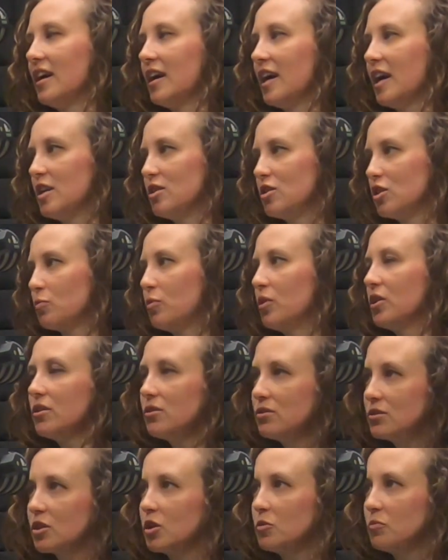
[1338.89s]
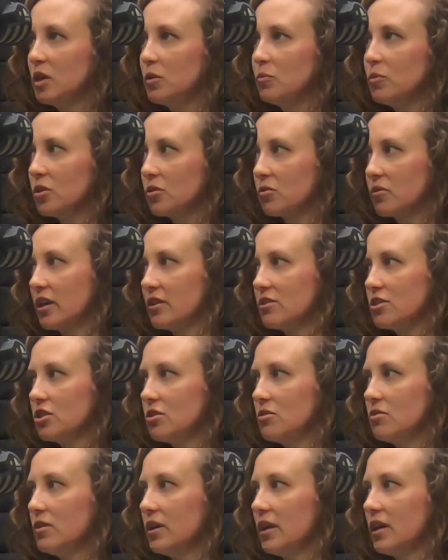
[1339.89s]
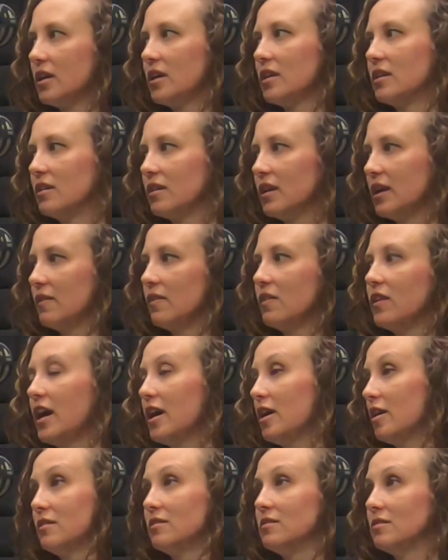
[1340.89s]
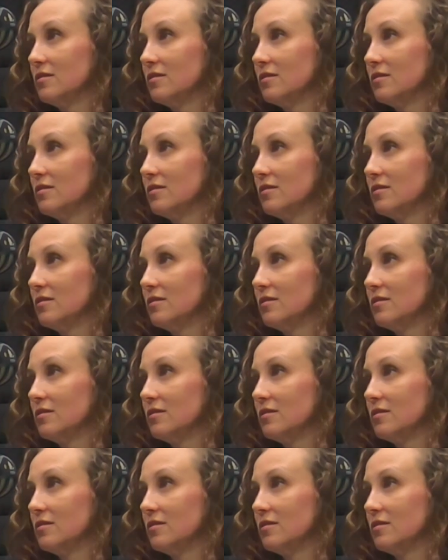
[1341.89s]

and just put those good people around you, and let